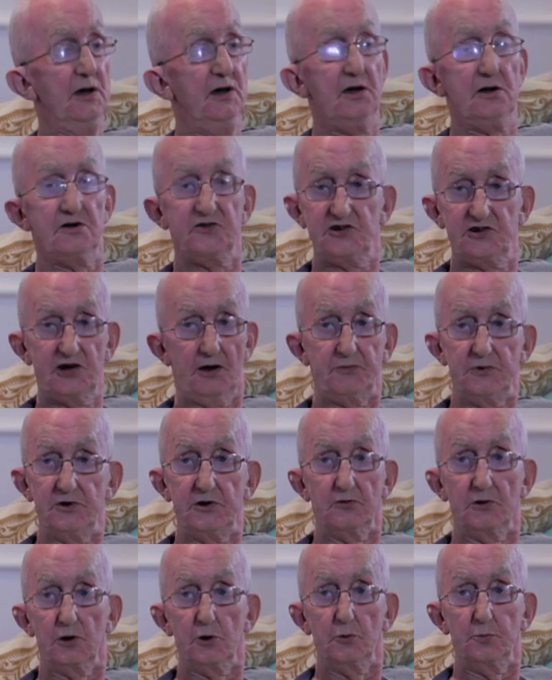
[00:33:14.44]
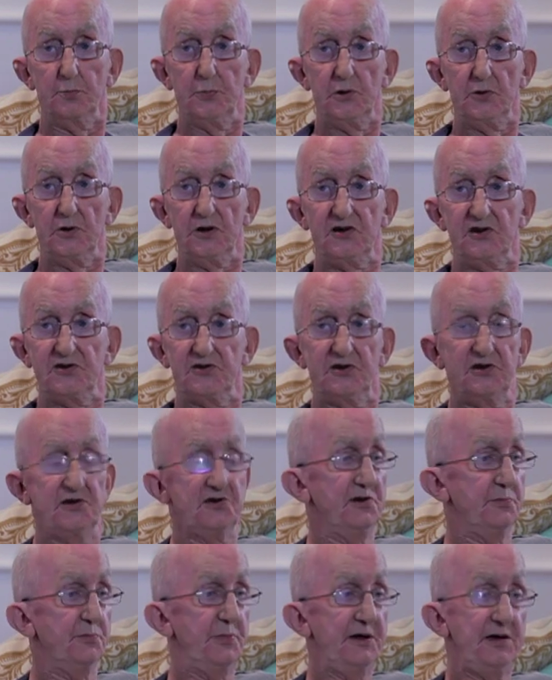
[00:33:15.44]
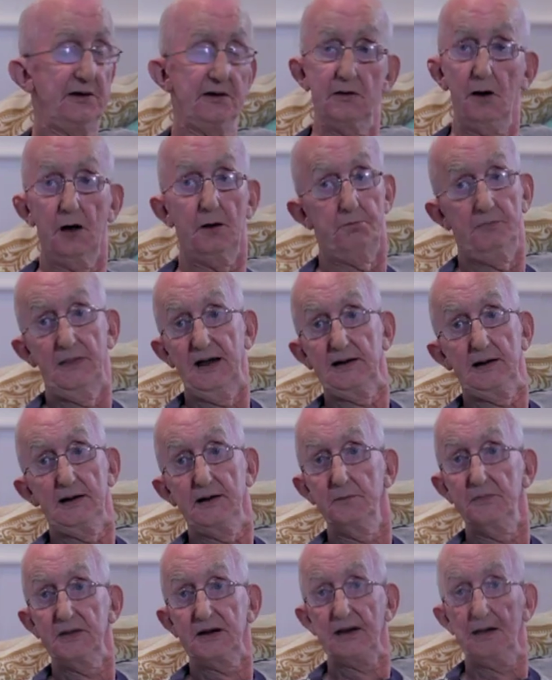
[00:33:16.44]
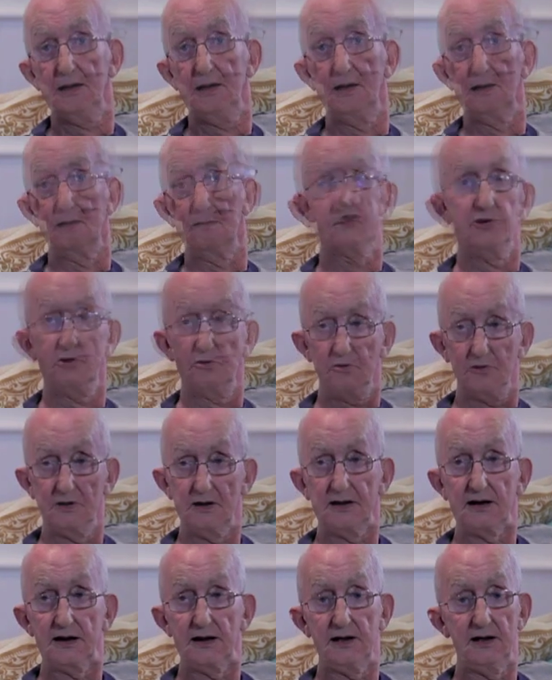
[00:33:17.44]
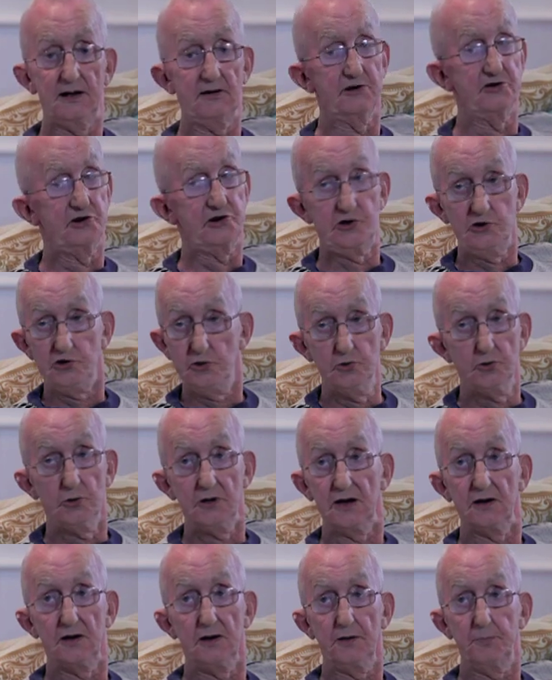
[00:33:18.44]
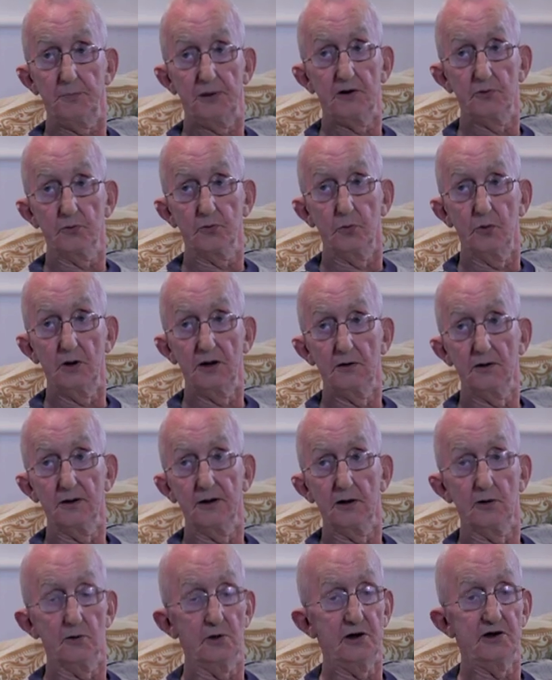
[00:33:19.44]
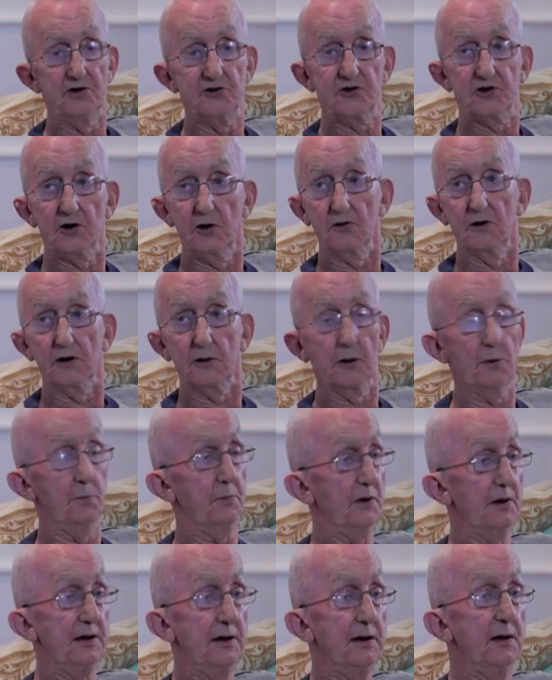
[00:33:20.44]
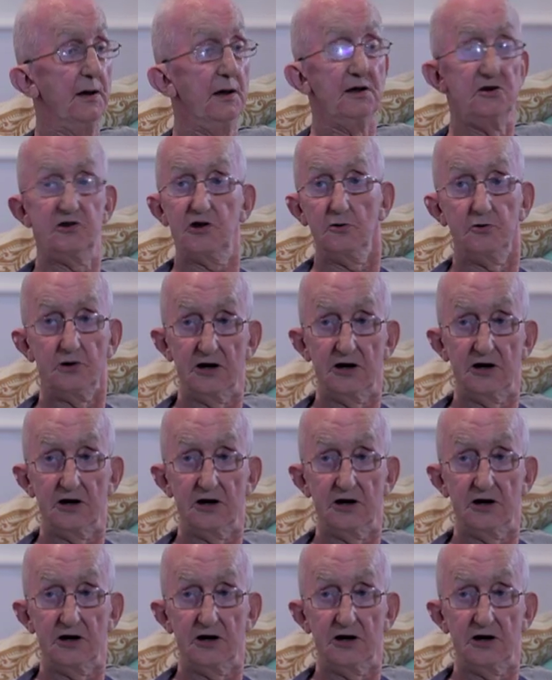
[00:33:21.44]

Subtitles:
7-year-old boy has disappeared. Madeline McCann. Children in care, as you and I both well know historically, don't